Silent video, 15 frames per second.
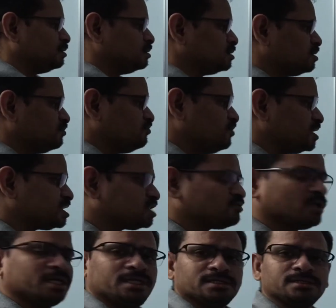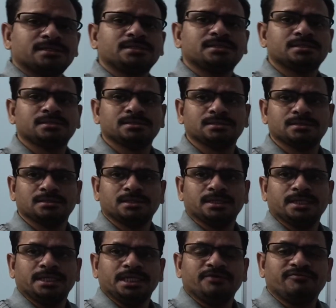So first one is,
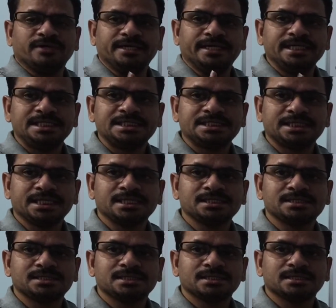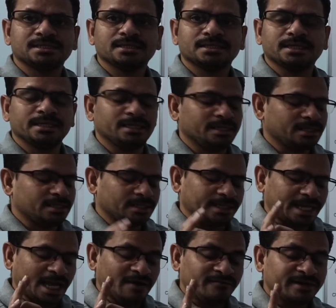if distance,
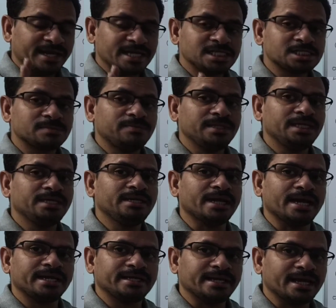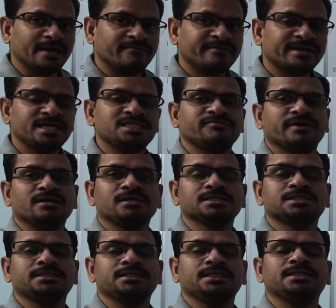average speed and average
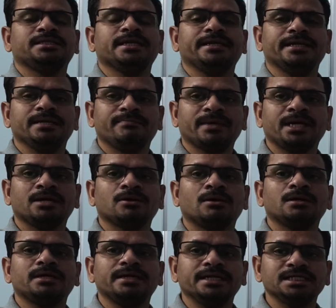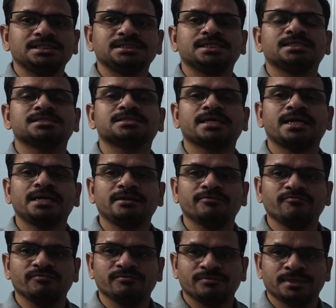velocity, they depend on distance and
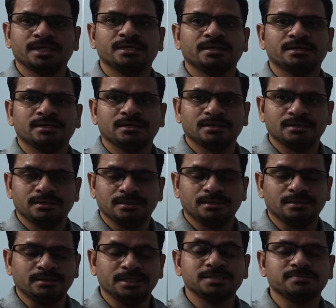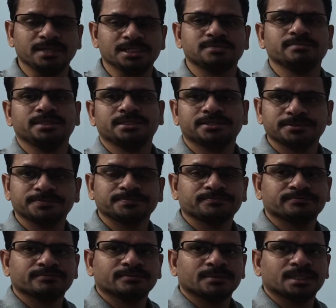displacement.
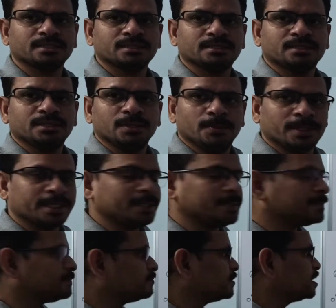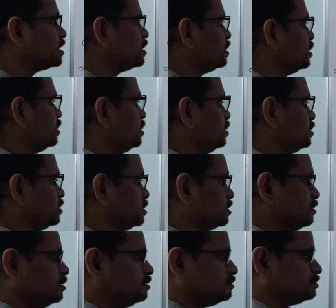Okay.
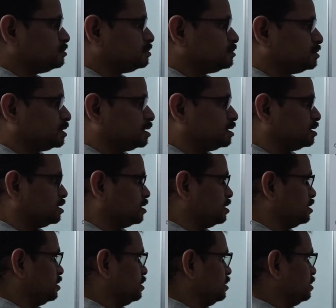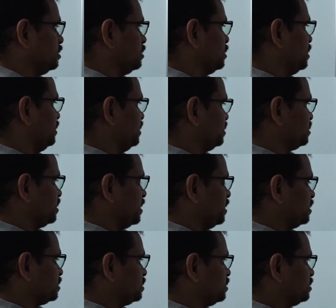So in this
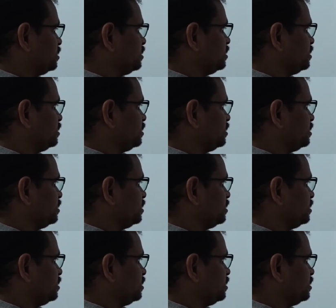case,